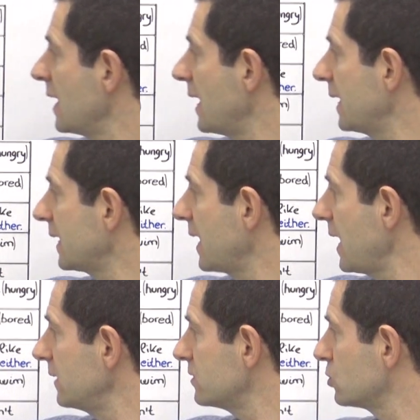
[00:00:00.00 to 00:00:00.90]
I
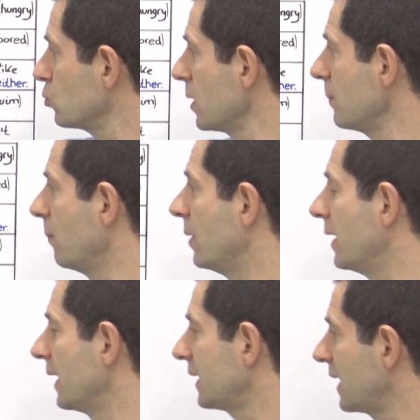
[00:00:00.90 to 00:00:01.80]
can't swim.
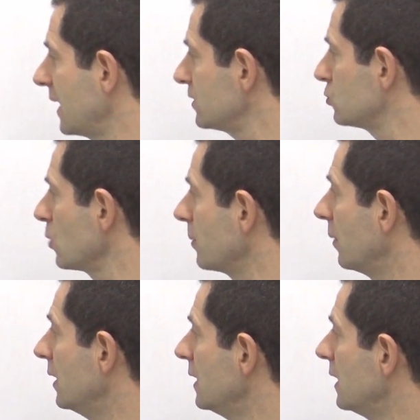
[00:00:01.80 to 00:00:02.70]
I can't
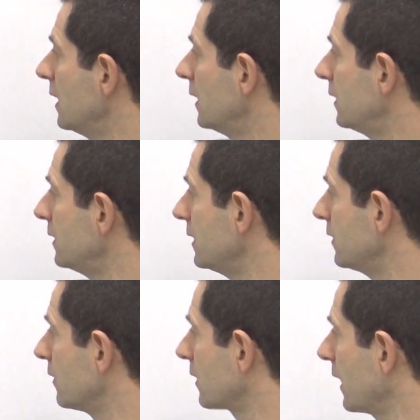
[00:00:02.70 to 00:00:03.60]
swim.
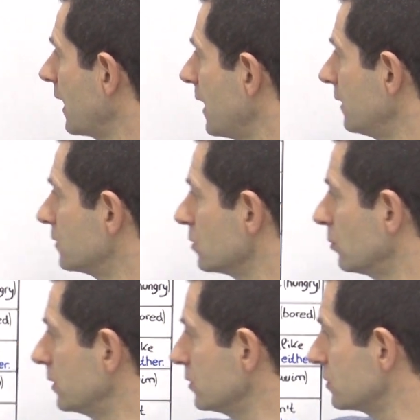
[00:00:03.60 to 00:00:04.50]
Neither can I. So
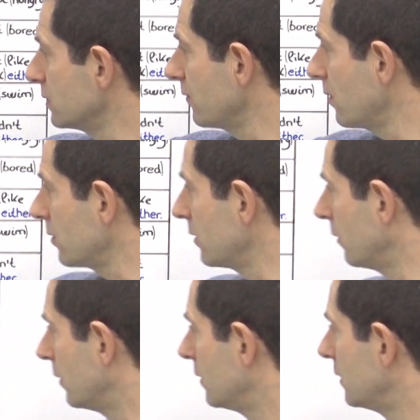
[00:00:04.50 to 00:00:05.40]
we're using the verb
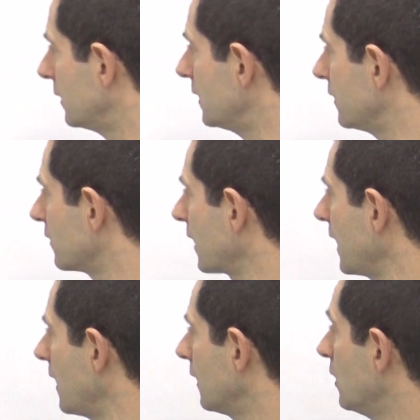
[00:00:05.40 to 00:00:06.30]
here. Neither can
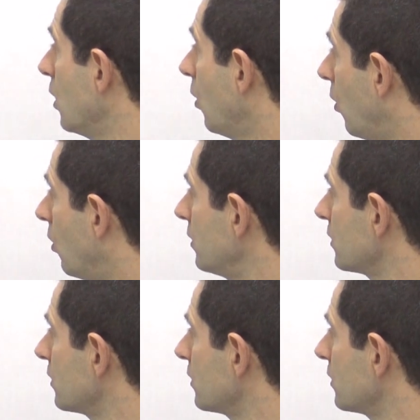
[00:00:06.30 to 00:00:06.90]
I. Or you